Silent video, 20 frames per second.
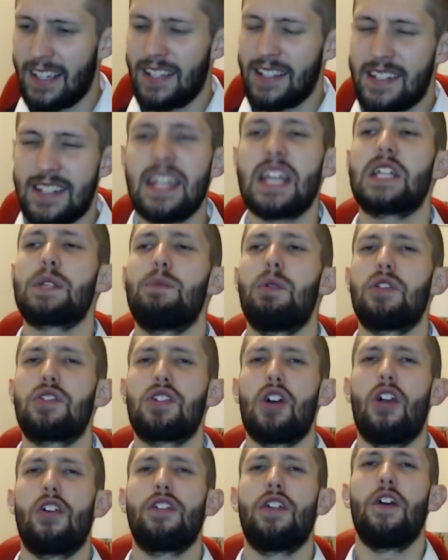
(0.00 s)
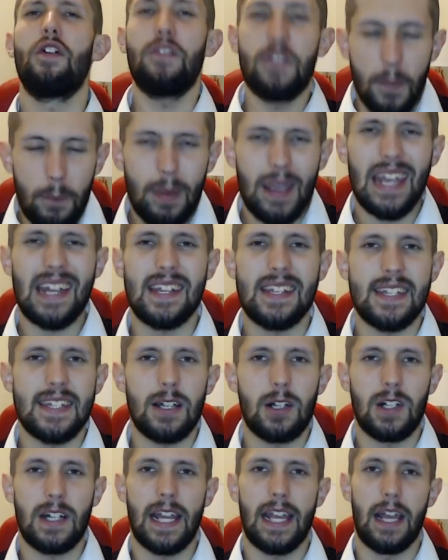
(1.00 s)
6 months on, the beard is
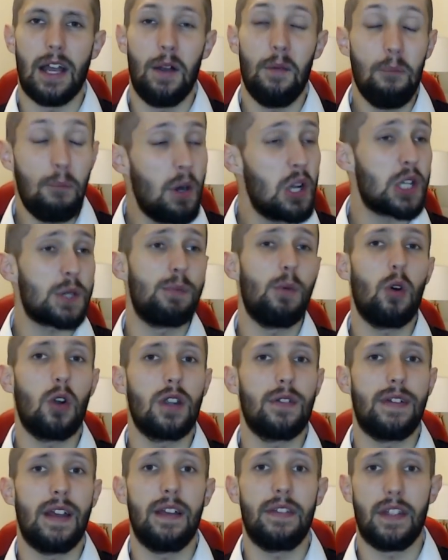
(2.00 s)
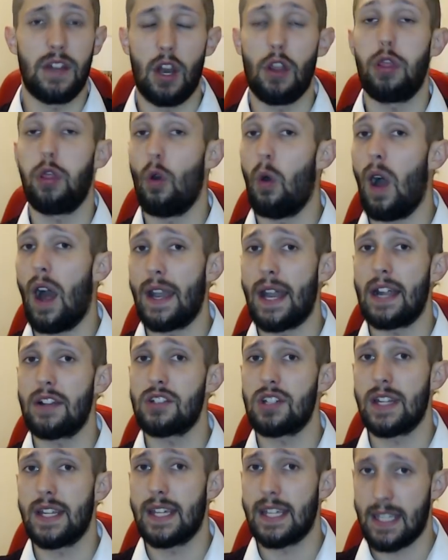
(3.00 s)
still here. Much more of it than I thought I'd
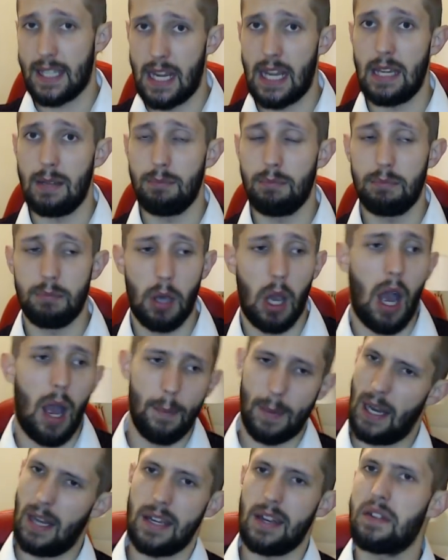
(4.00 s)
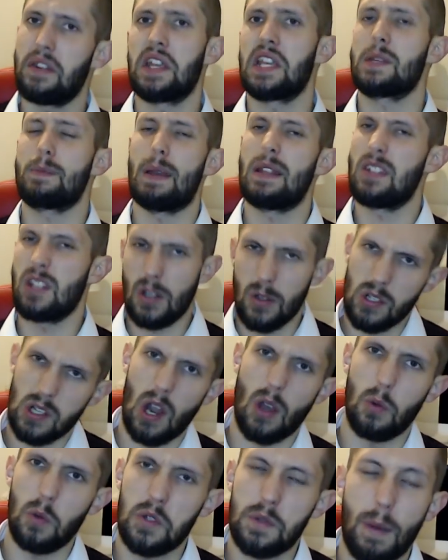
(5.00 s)
actually keep. But I mean, I didn't expect to lose
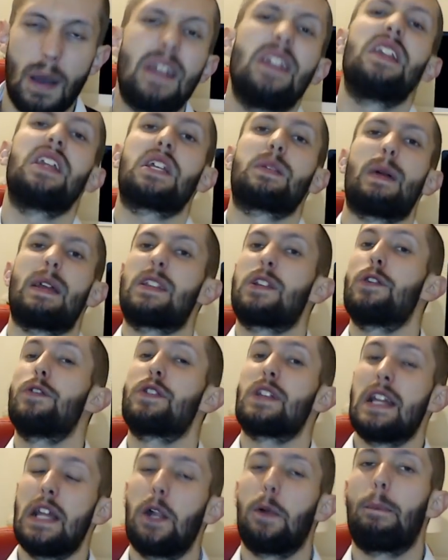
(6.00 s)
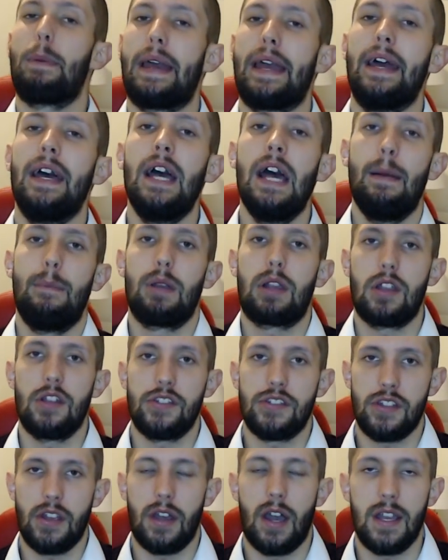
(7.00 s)
loads, but I did expect to lose a little bit
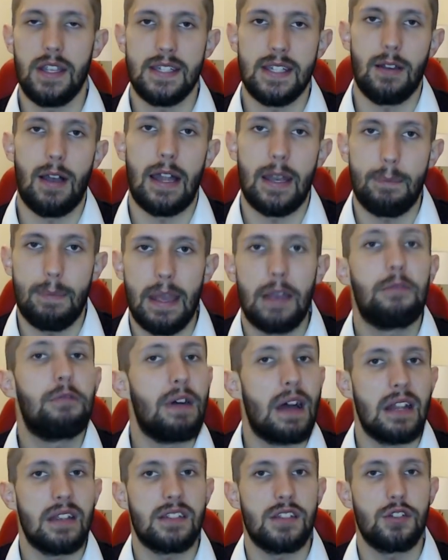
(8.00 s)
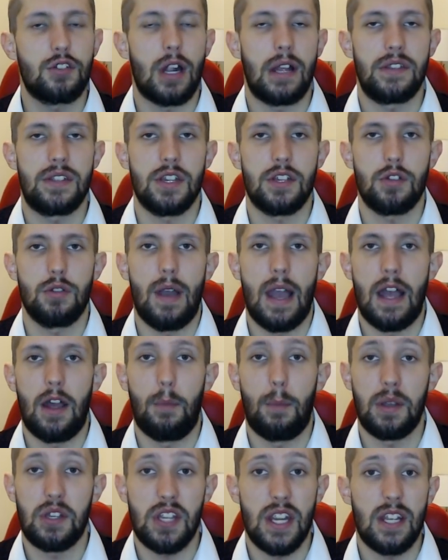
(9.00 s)
because I still had a bit of vellus and transitional hair on
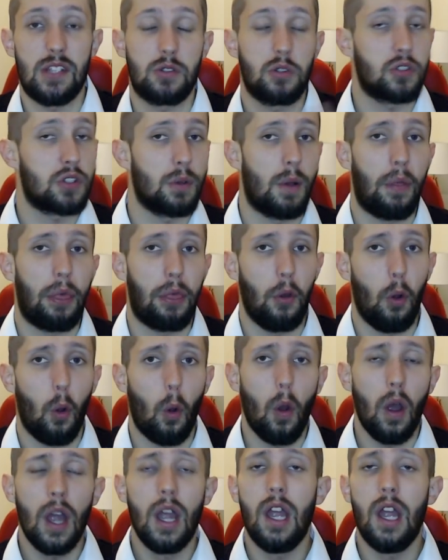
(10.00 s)
my cheeks, or so I thought.